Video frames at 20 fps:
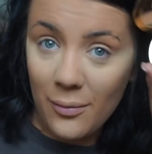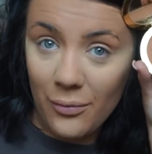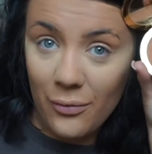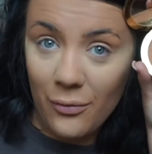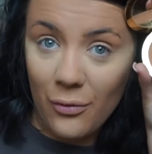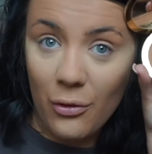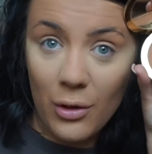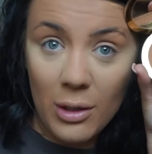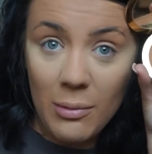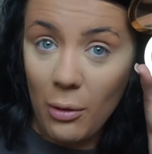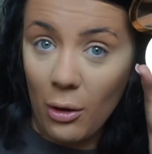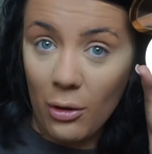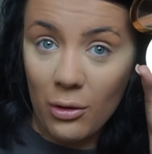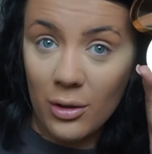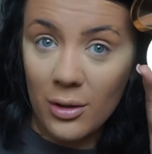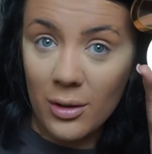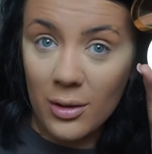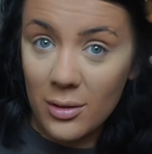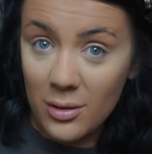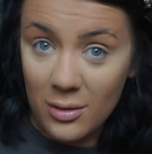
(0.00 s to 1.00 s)
free
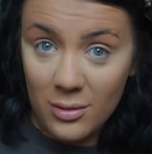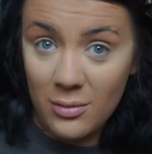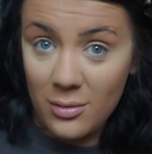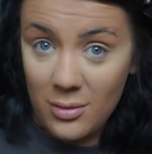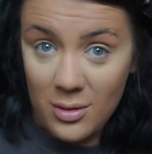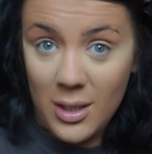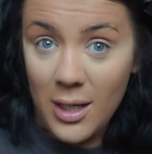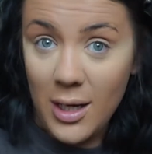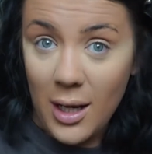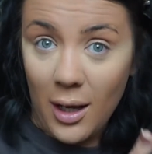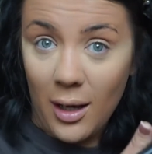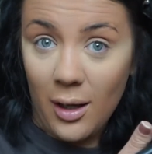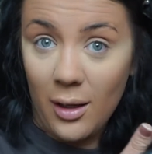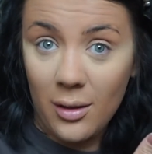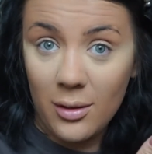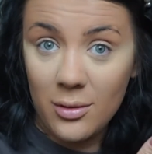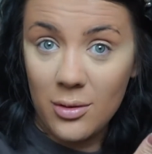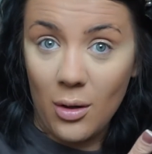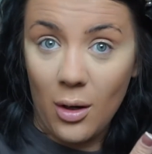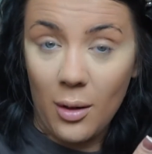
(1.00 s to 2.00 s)
product, yeah,
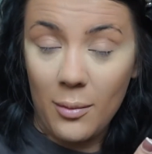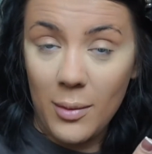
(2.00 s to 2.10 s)
do you know what I